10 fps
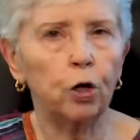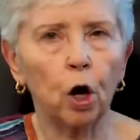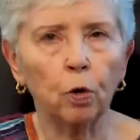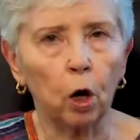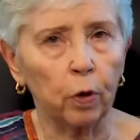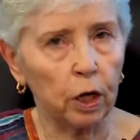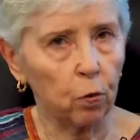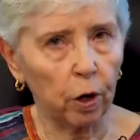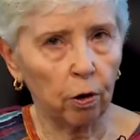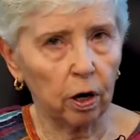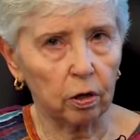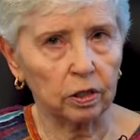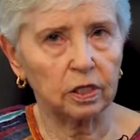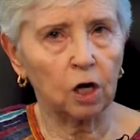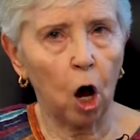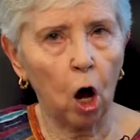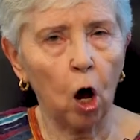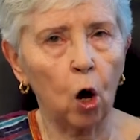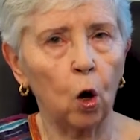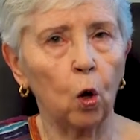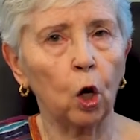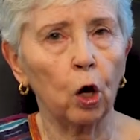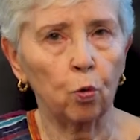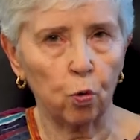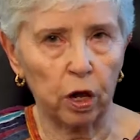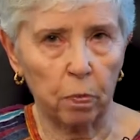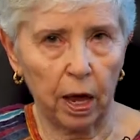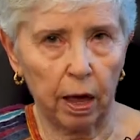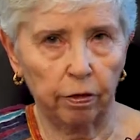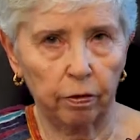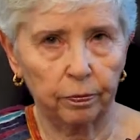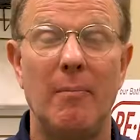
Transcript: don't go anywhere else. Call Re-Bath.